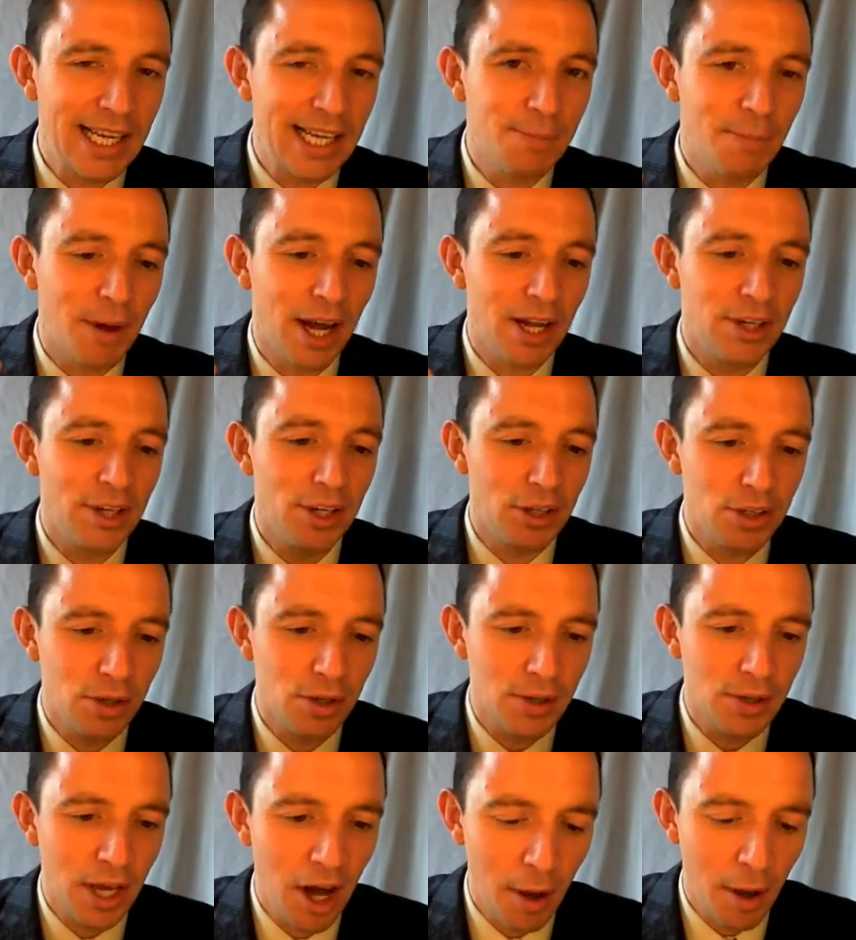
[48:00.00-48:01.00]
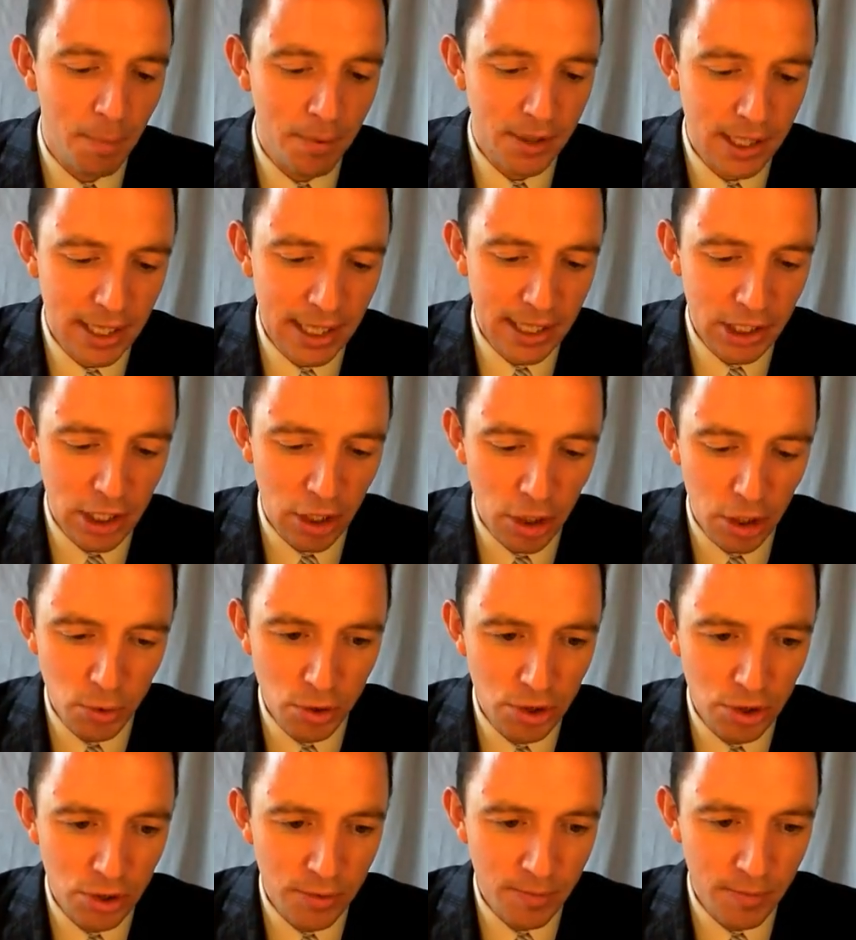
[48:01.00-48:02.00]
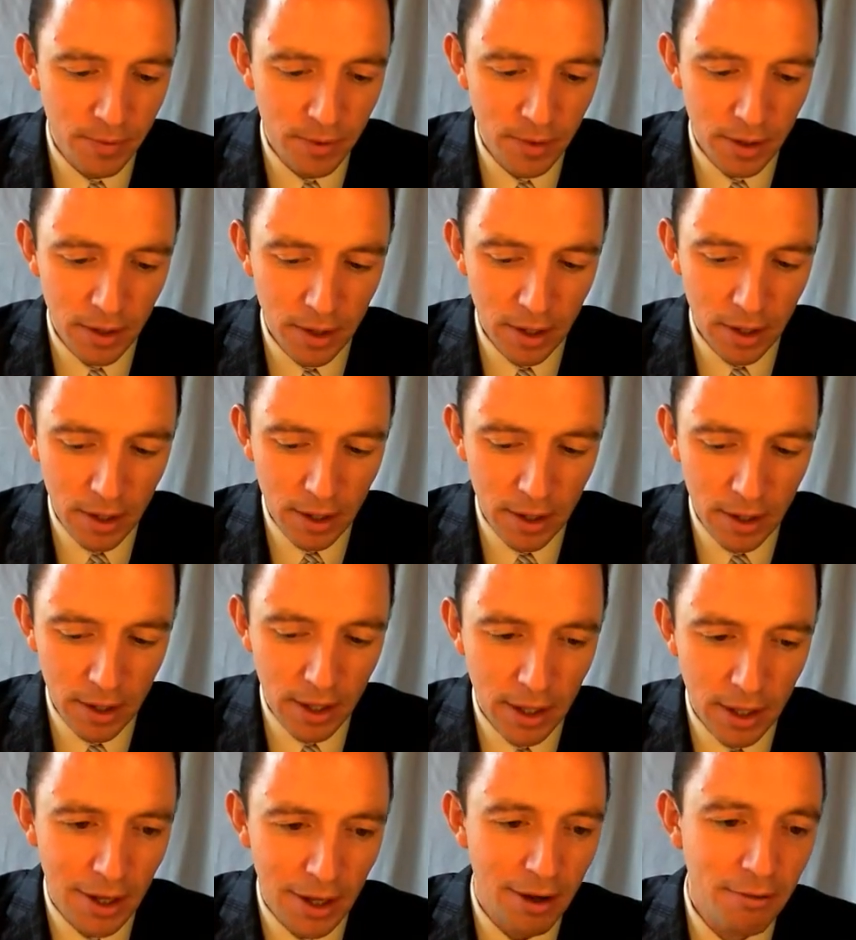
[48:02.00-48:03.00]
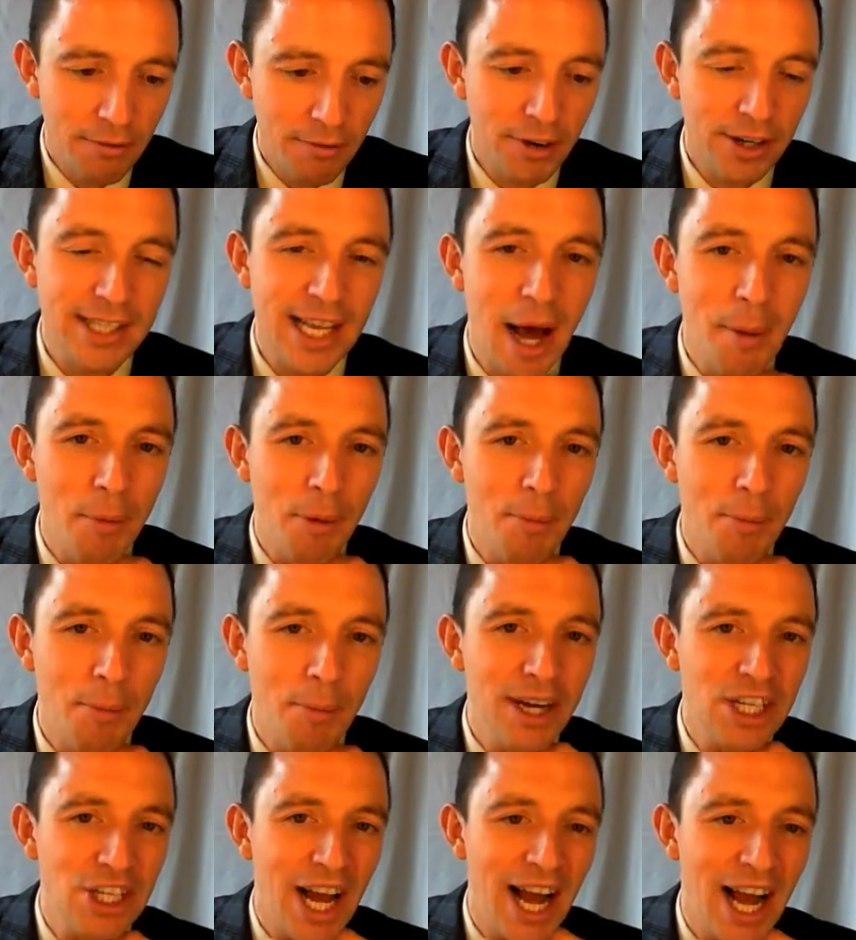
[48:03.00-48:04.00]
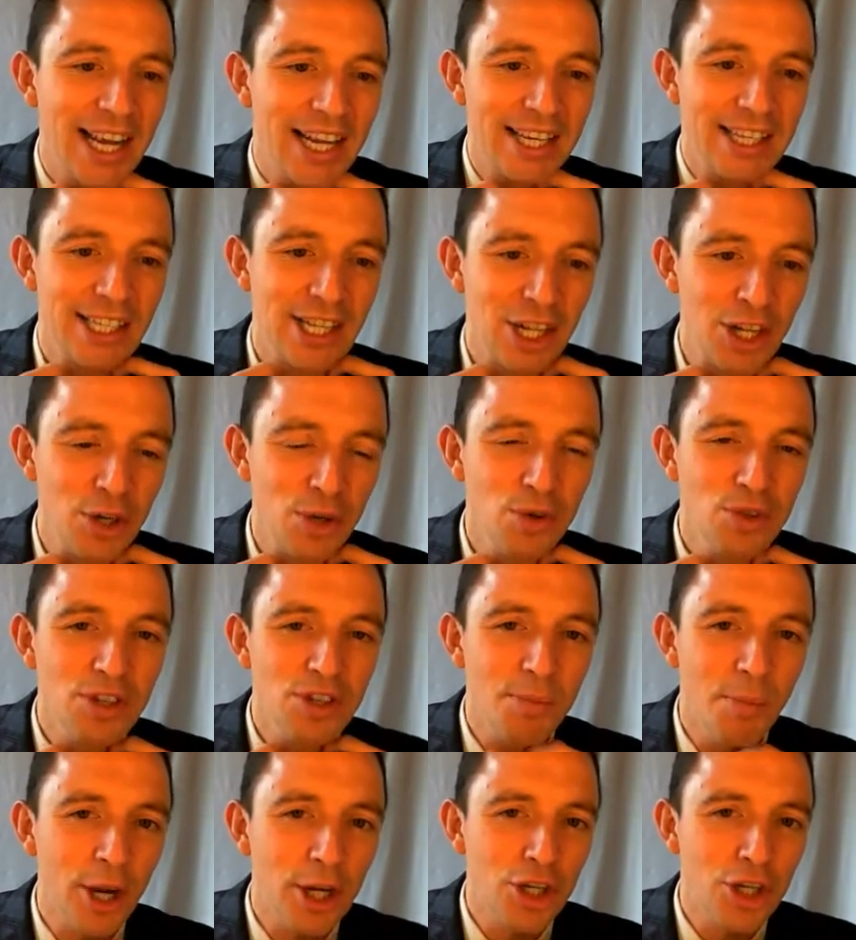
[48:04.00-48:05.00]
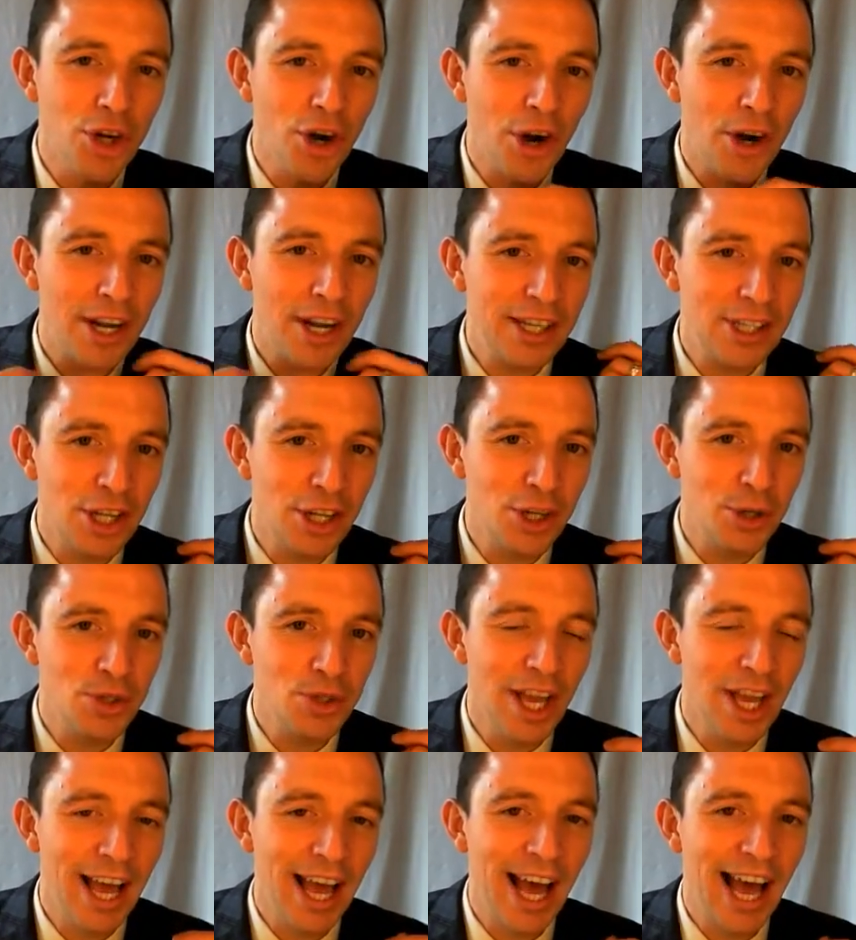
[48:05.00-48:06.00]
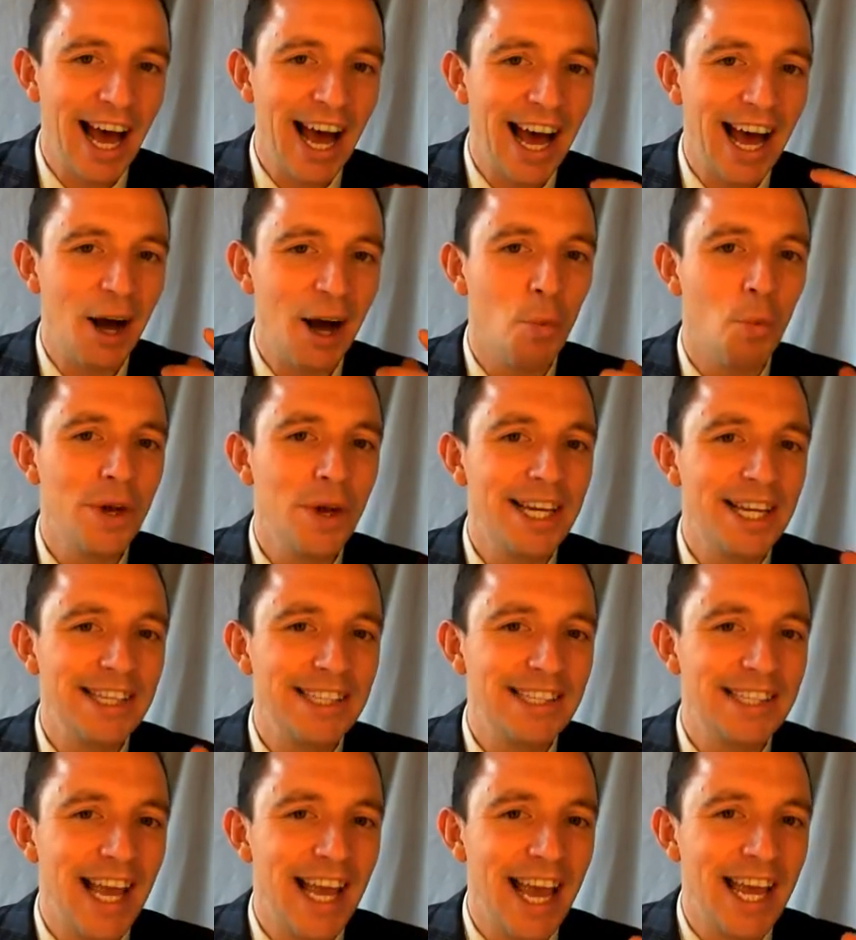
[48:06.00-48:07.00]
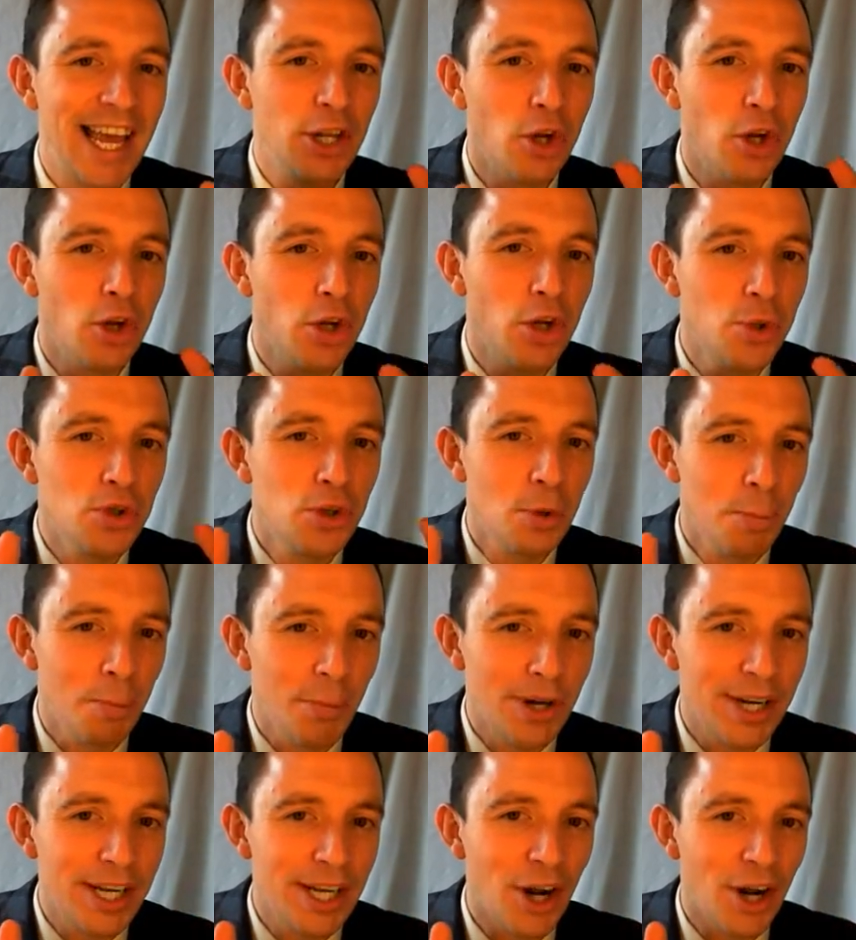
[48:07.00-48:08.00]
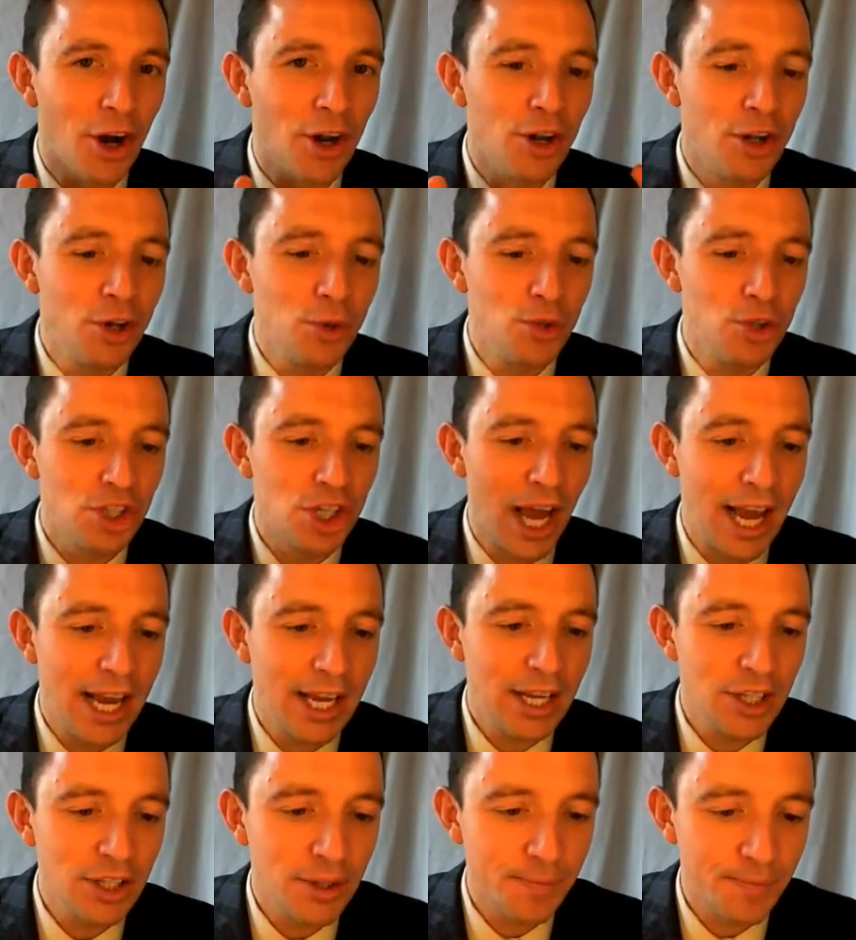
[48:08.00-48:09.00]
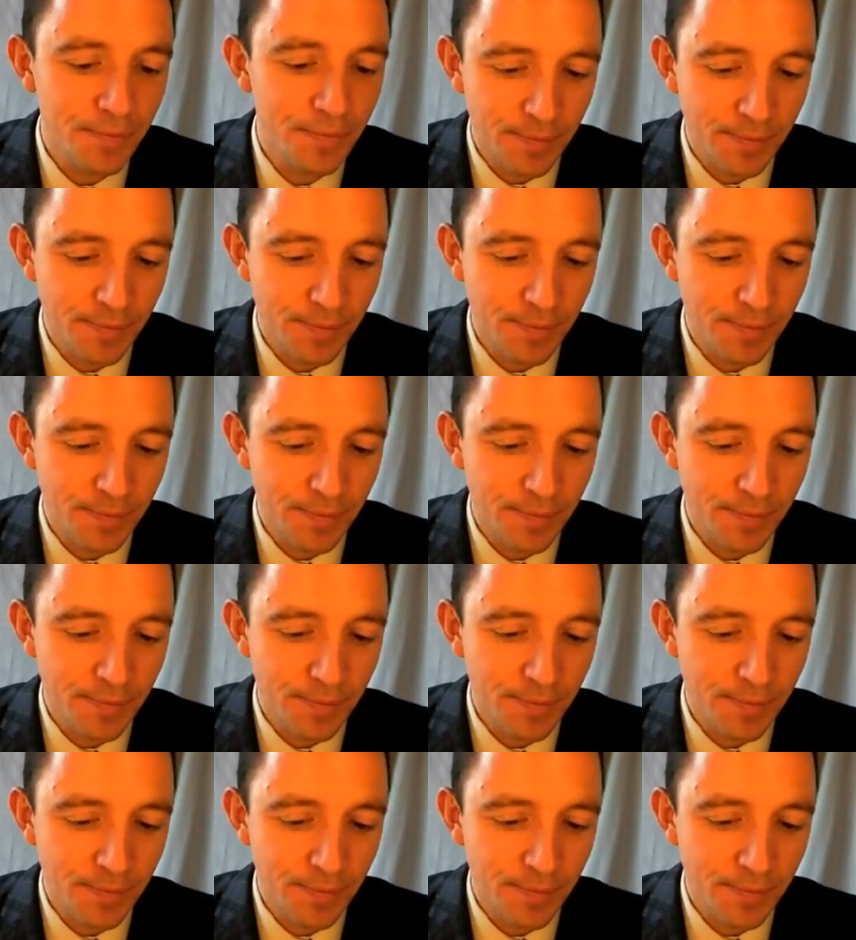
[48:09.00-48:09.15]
Espanol. So the opposite is loose. For example, my jacket is loose, my shirt is loose, and we can say loose money or loose change.